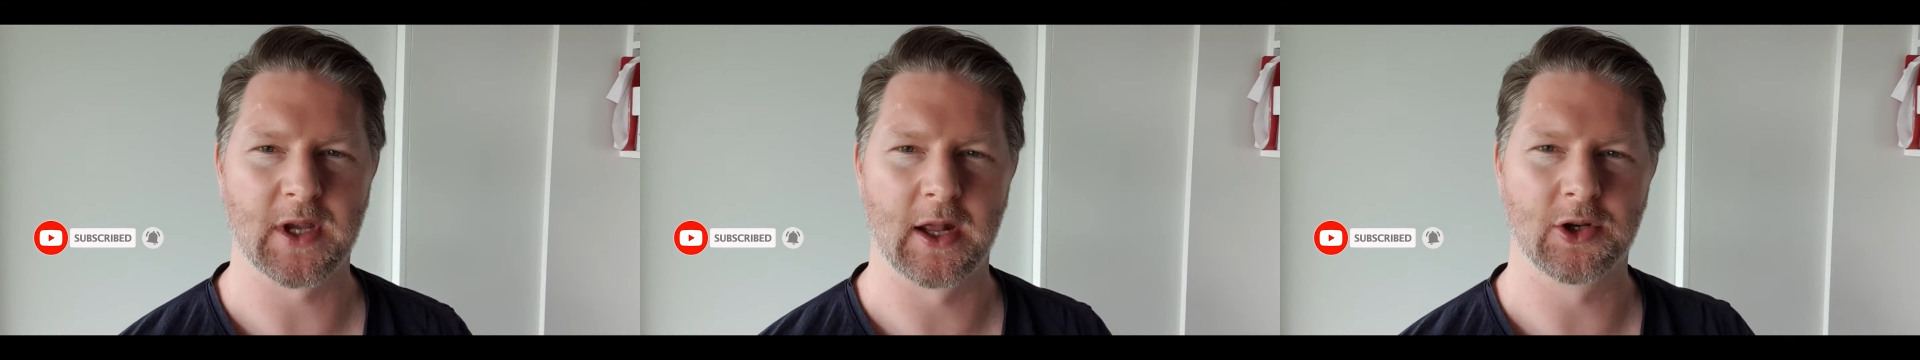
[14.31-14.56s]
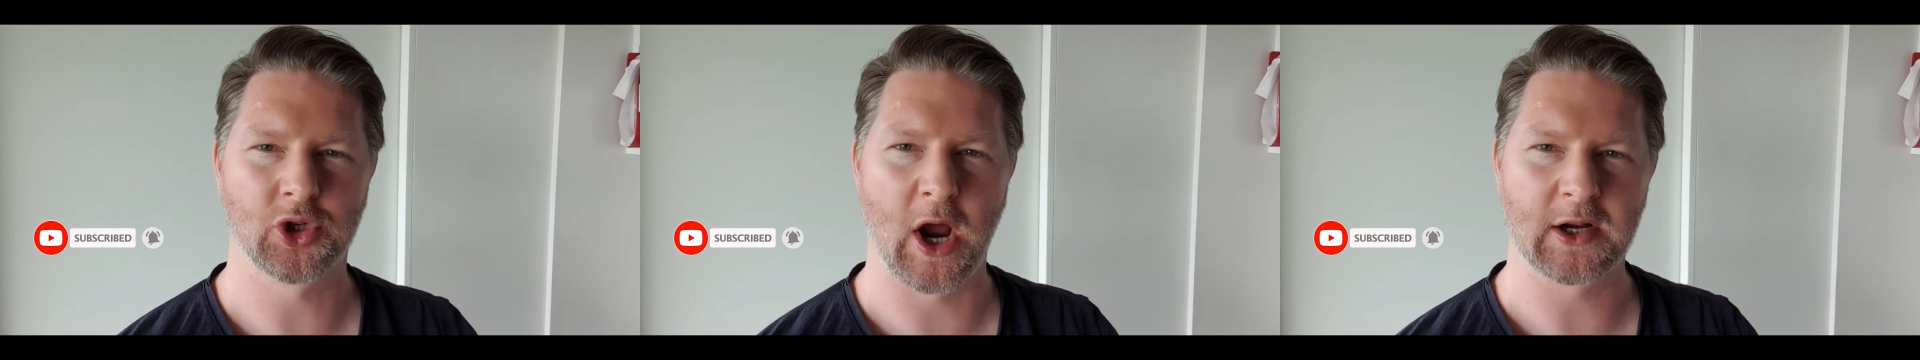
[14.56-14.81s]
and
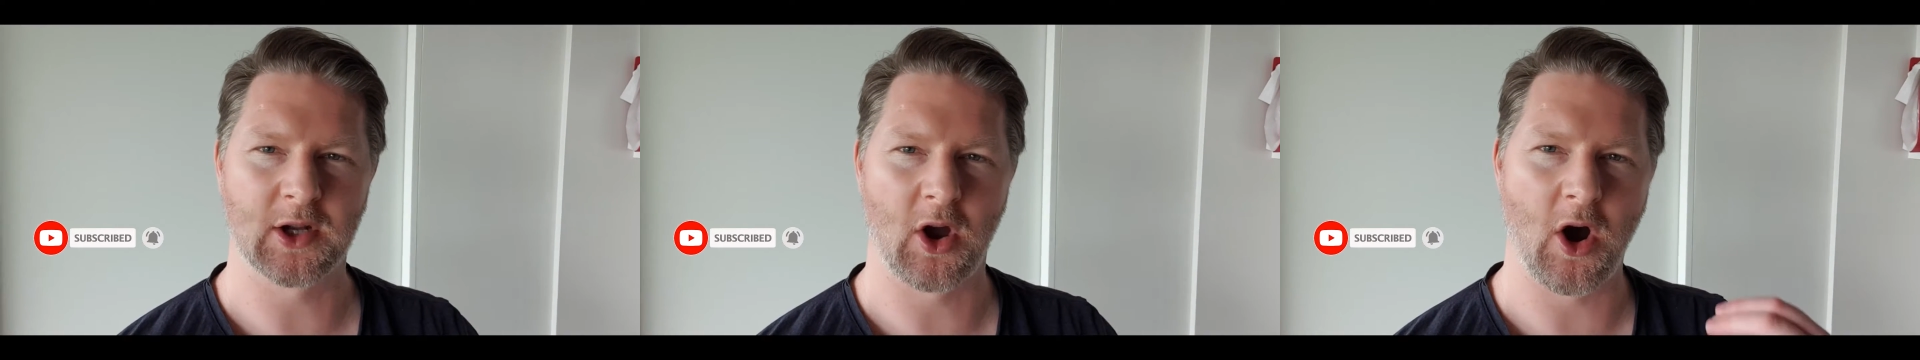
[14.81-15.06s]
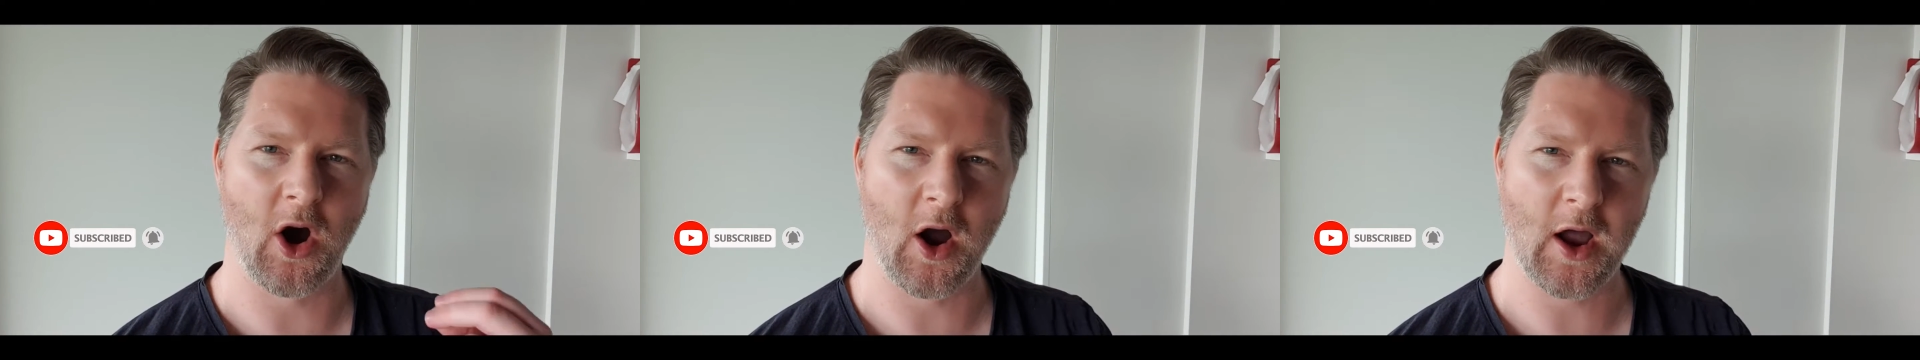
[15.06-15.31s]
attract a
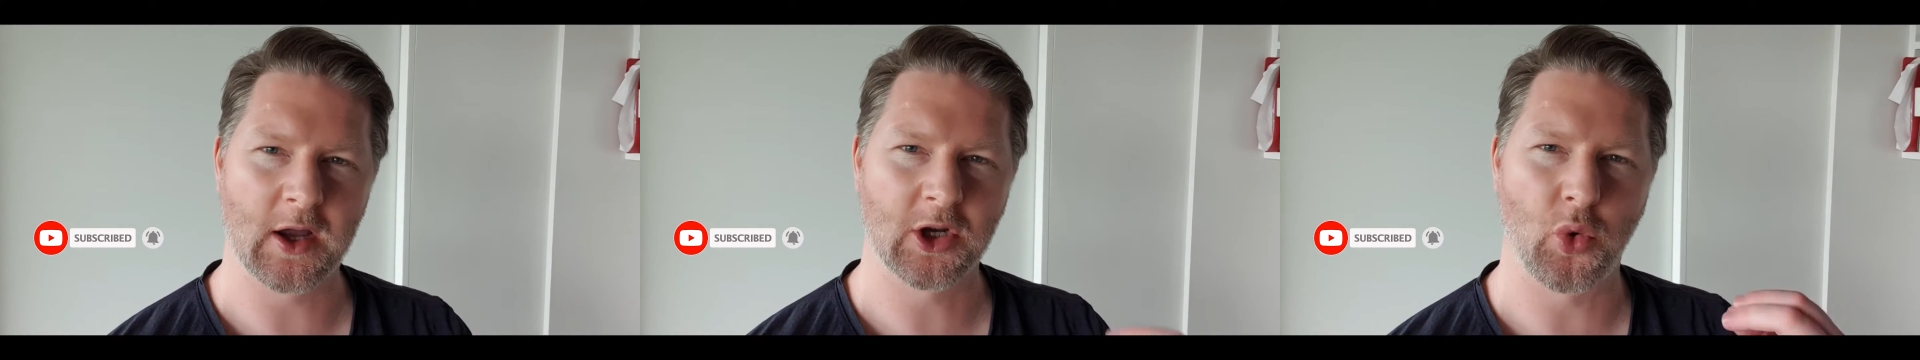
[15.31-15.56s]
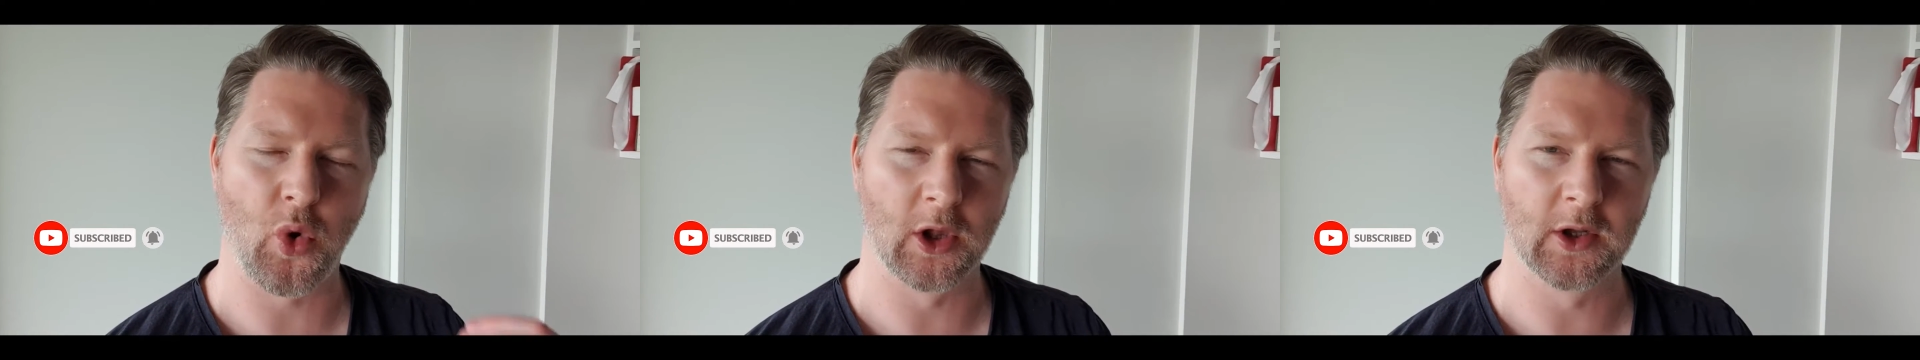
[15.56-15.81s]
higher
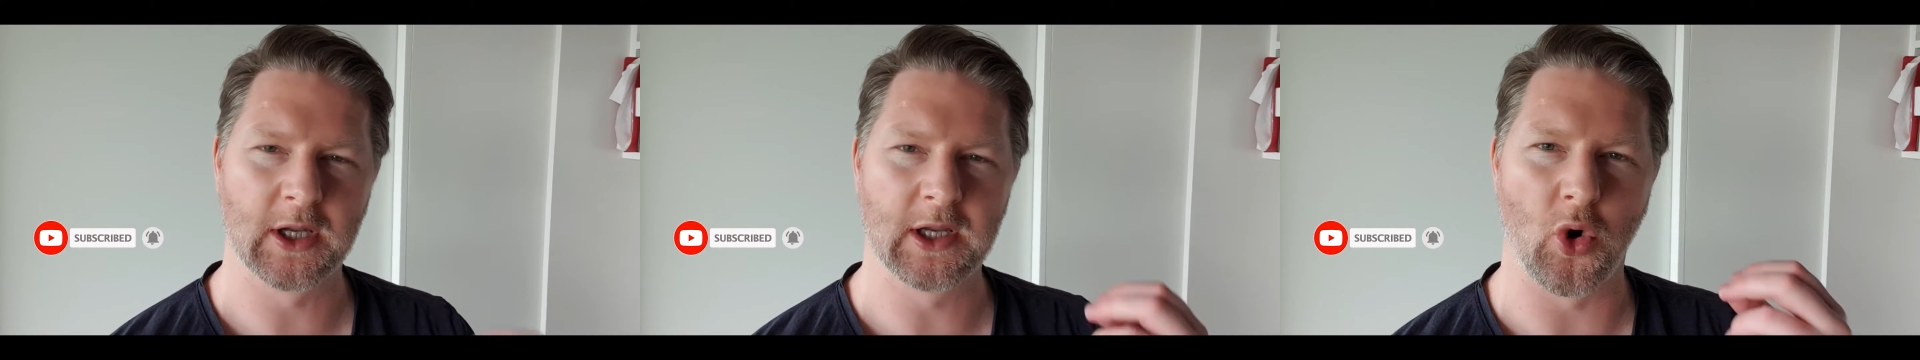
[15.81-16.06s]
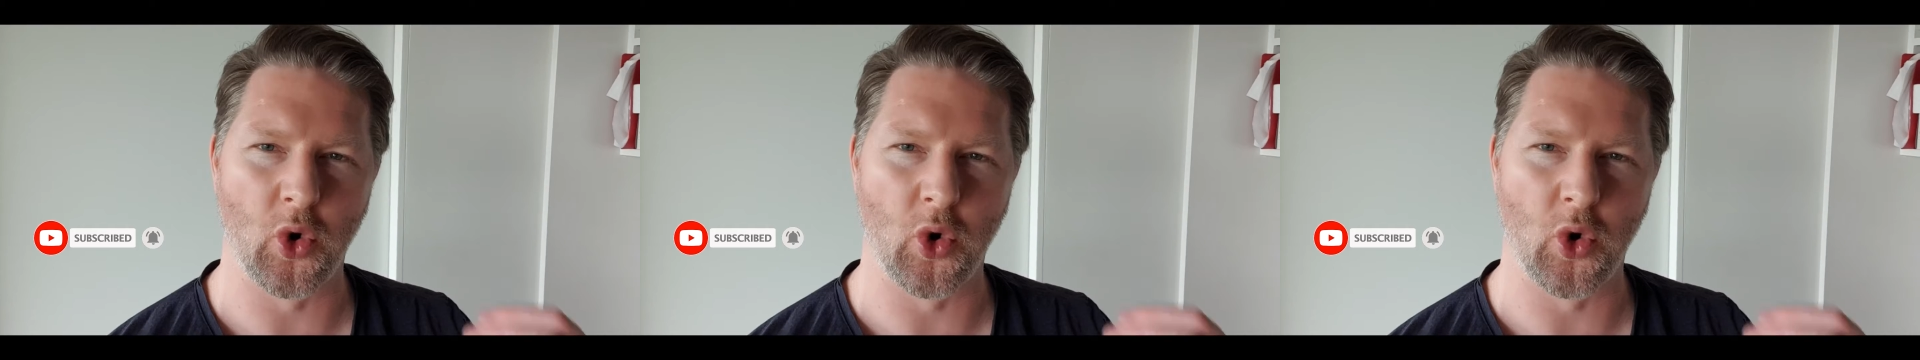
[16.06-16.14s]
quality